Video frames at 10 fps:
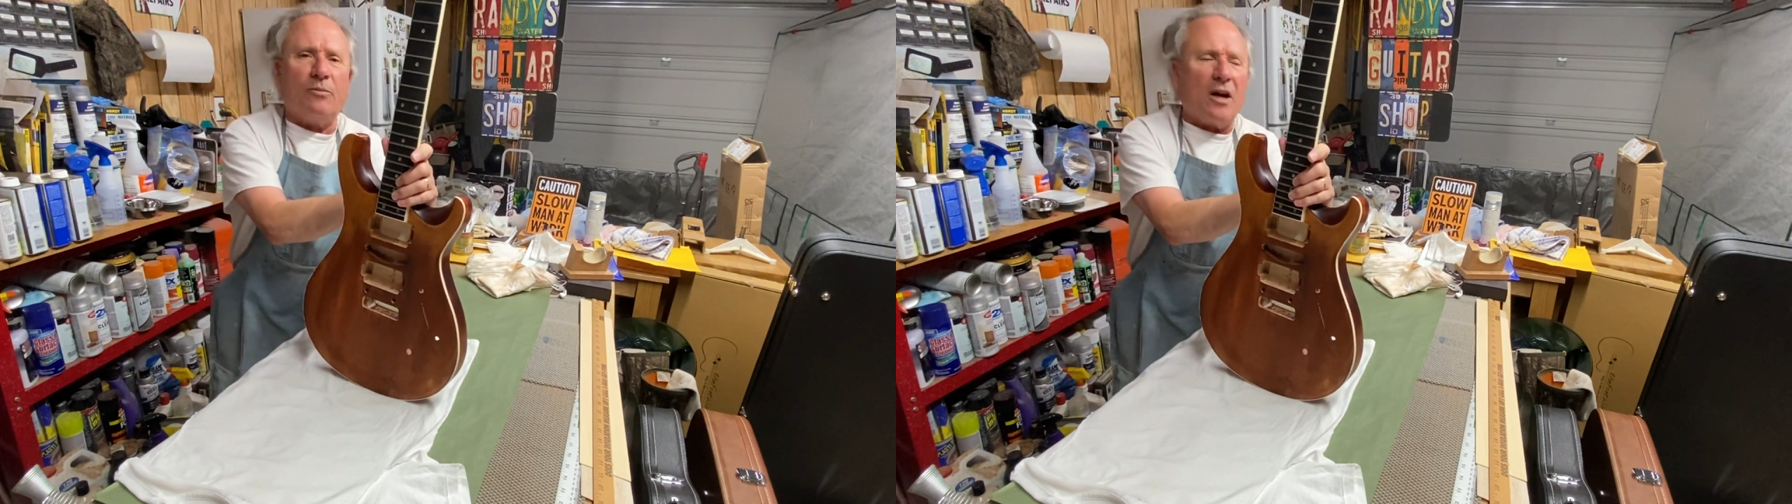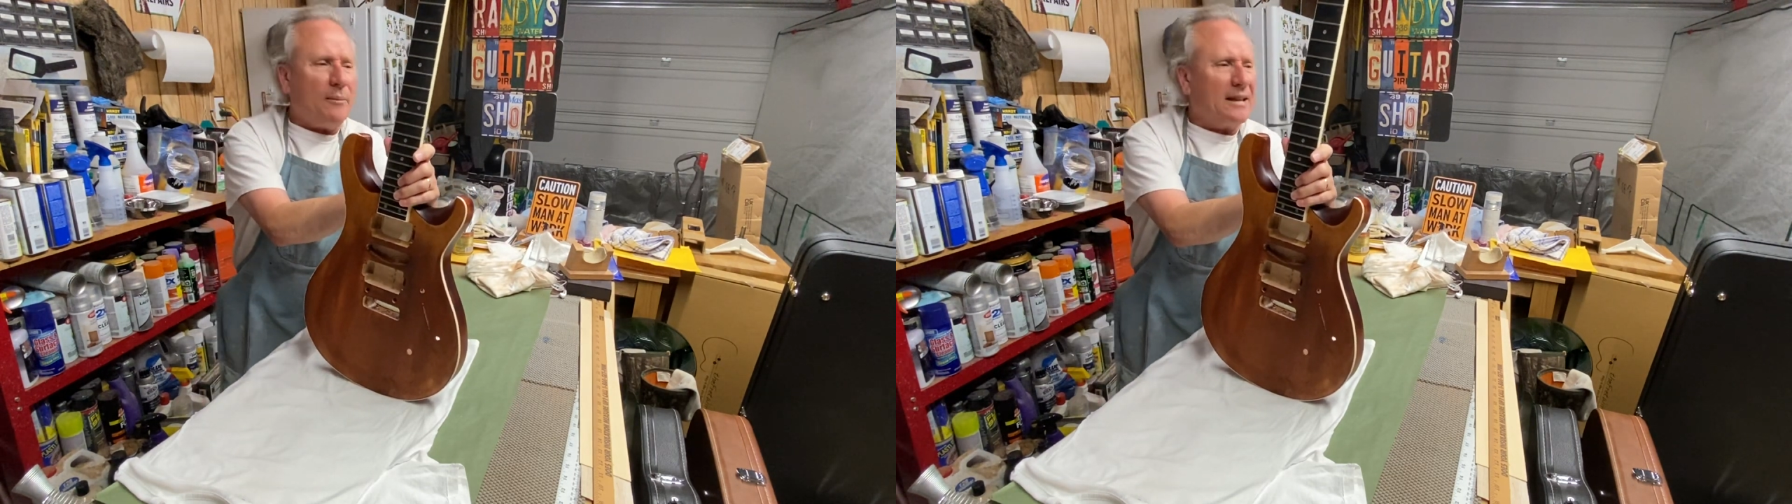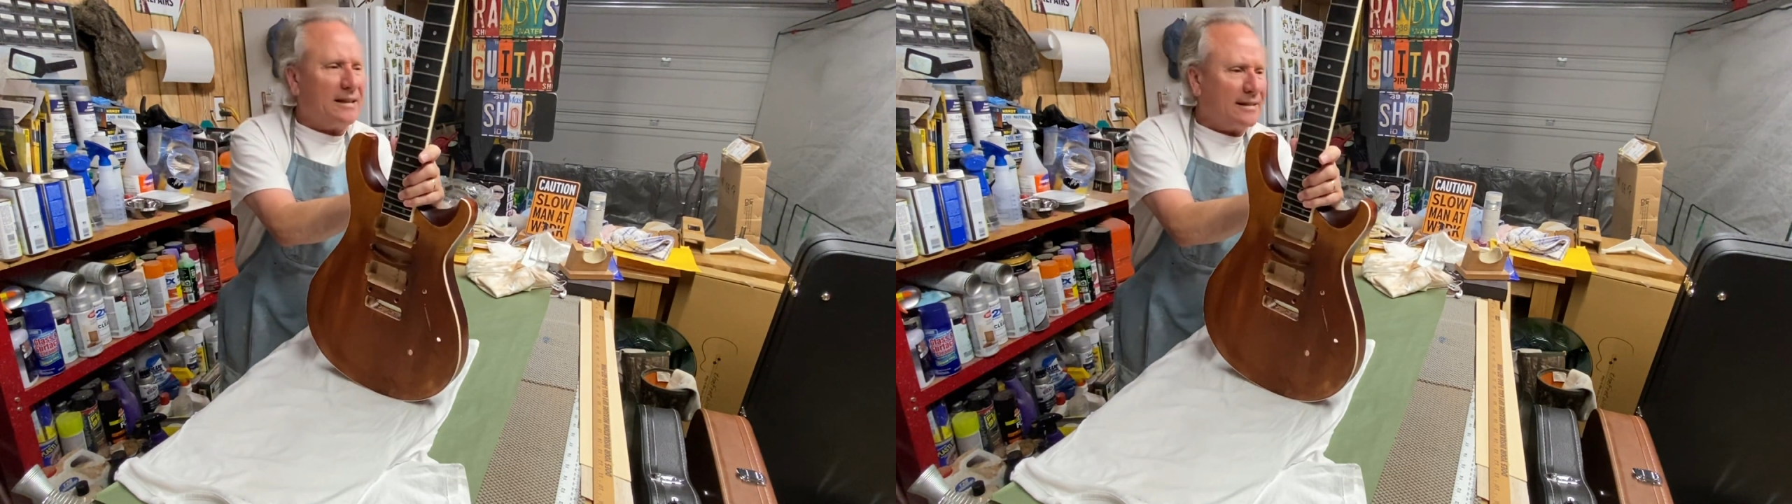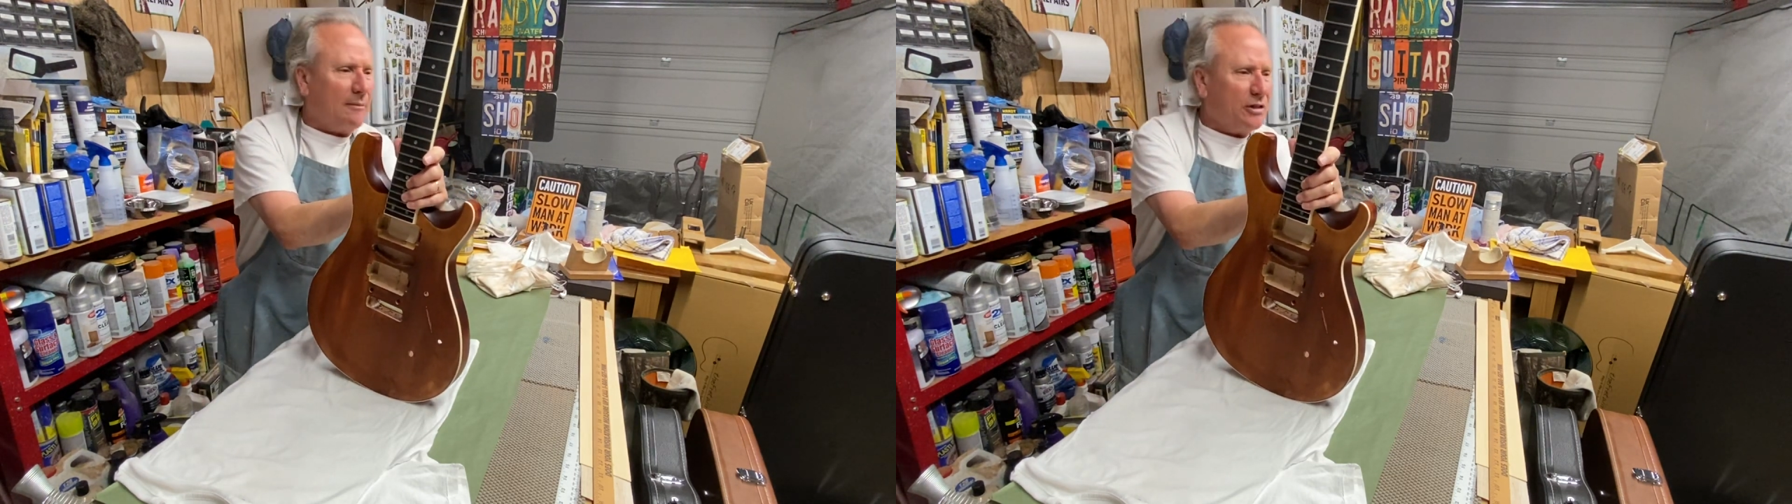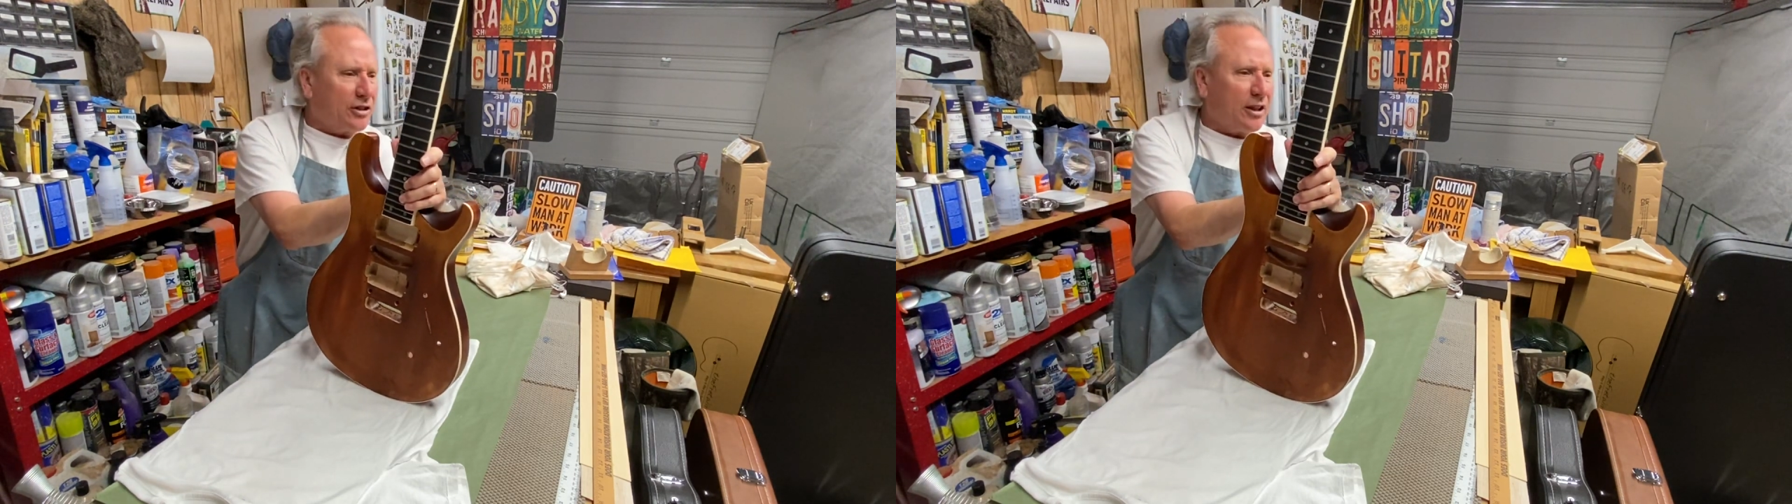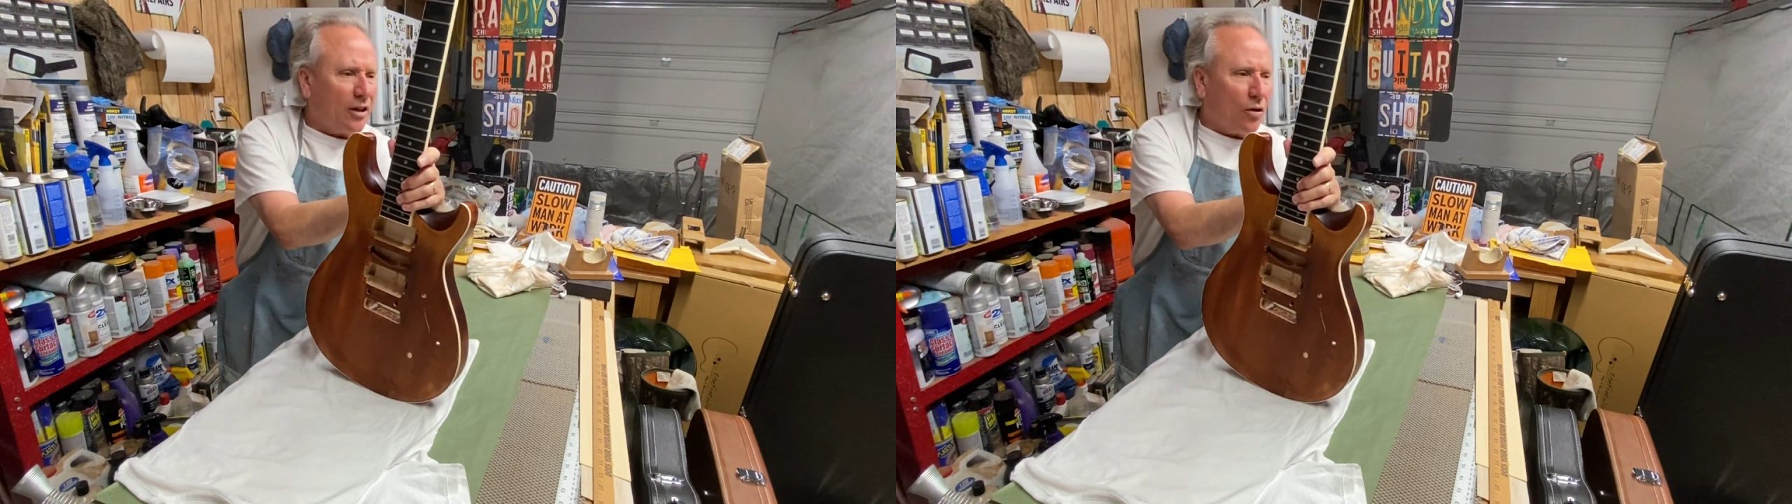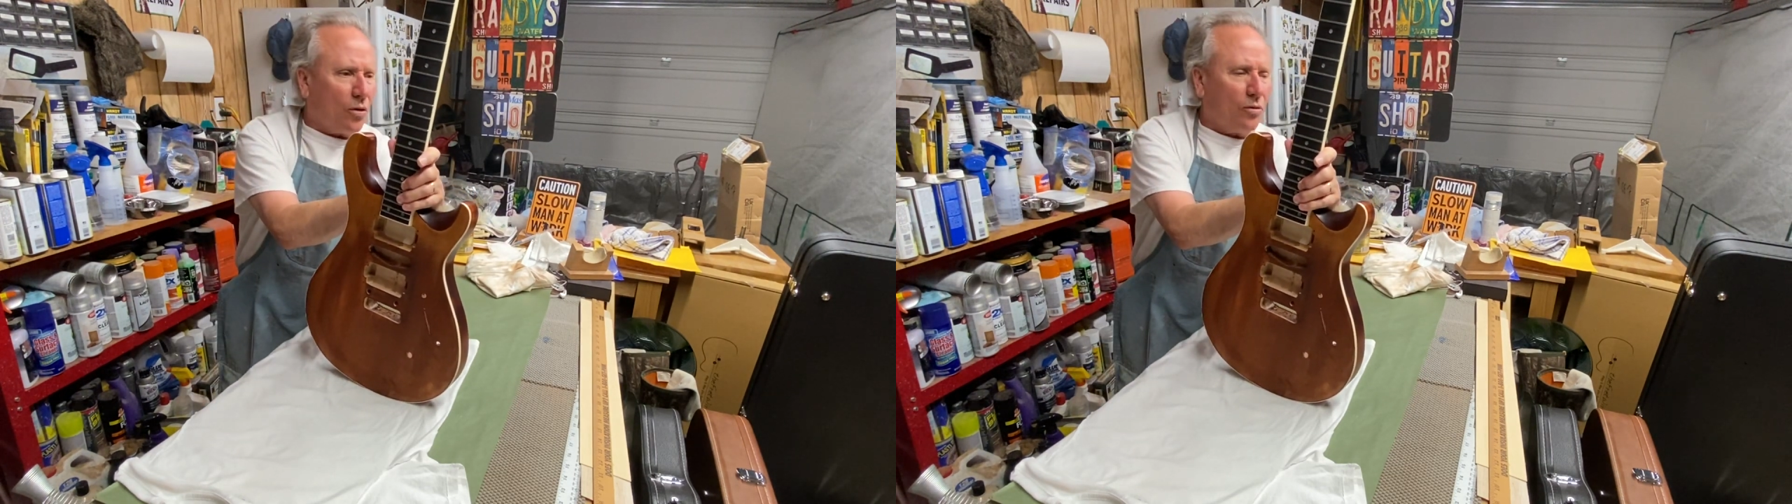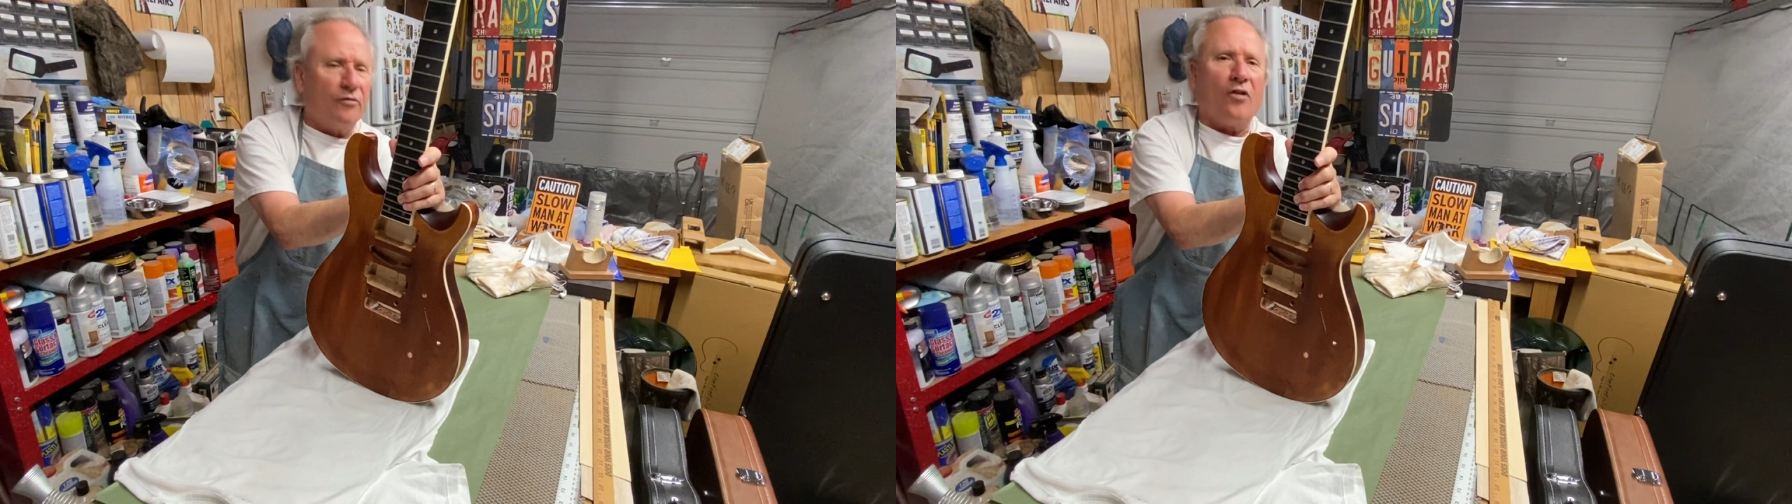probably because I'm just an
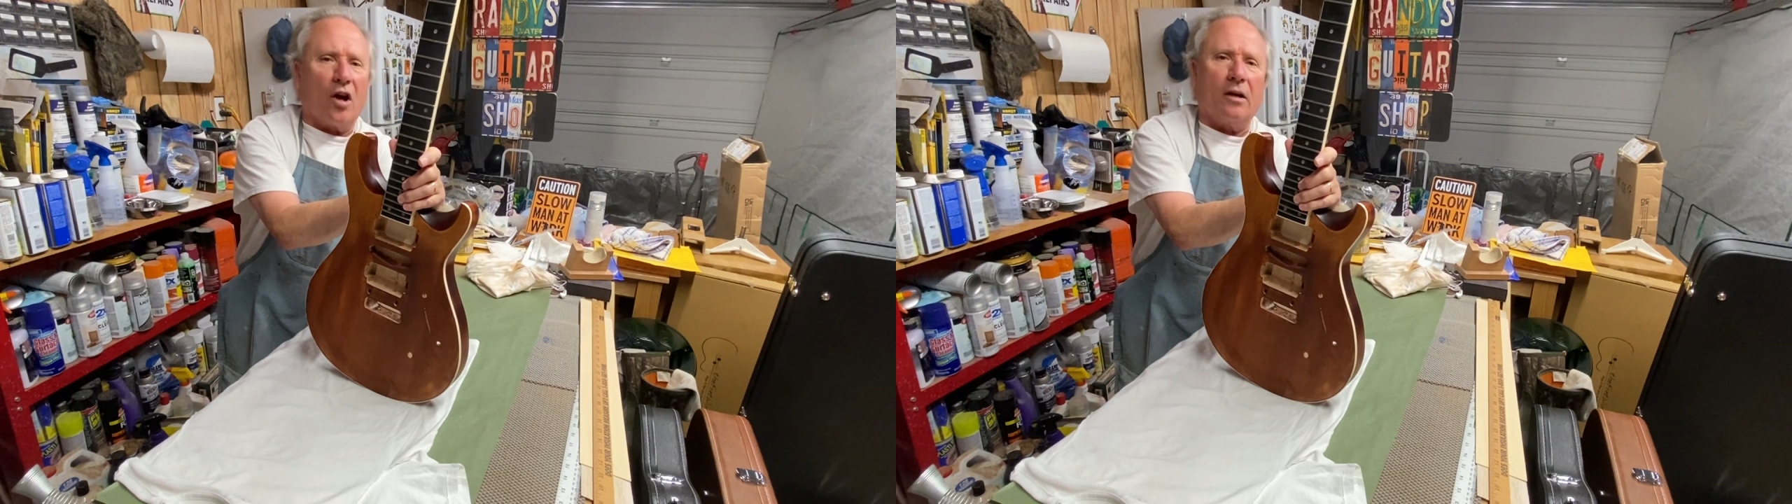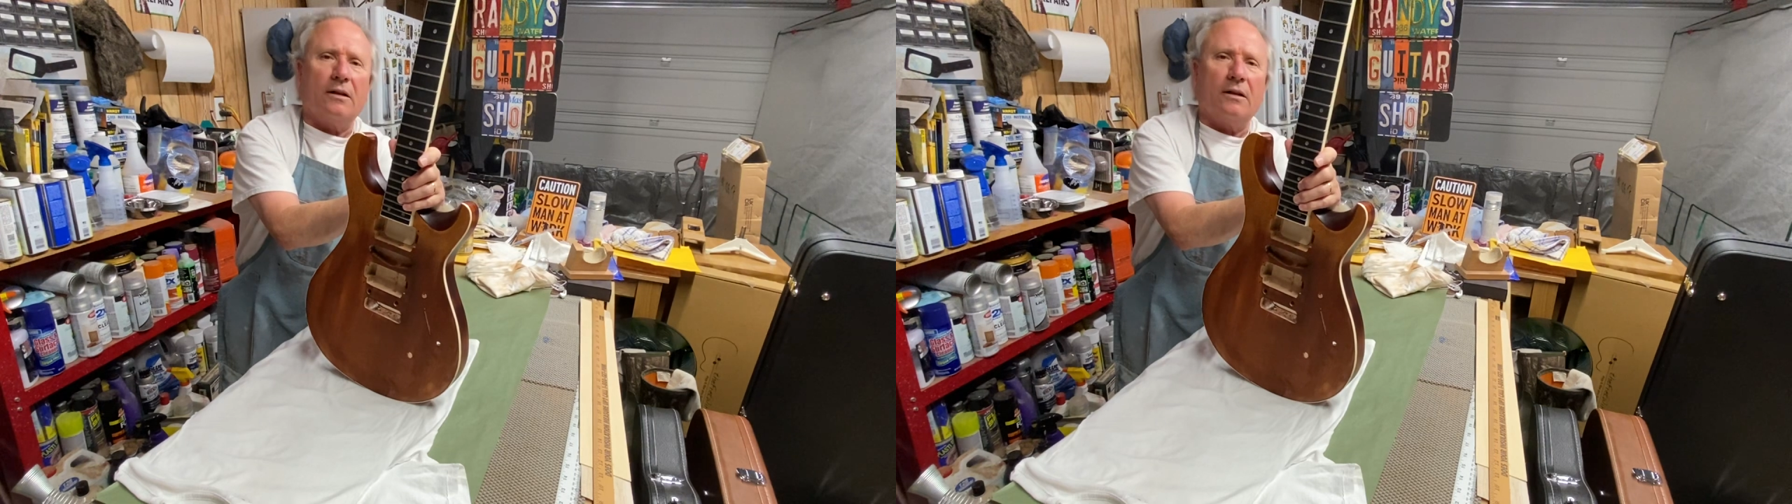old fart.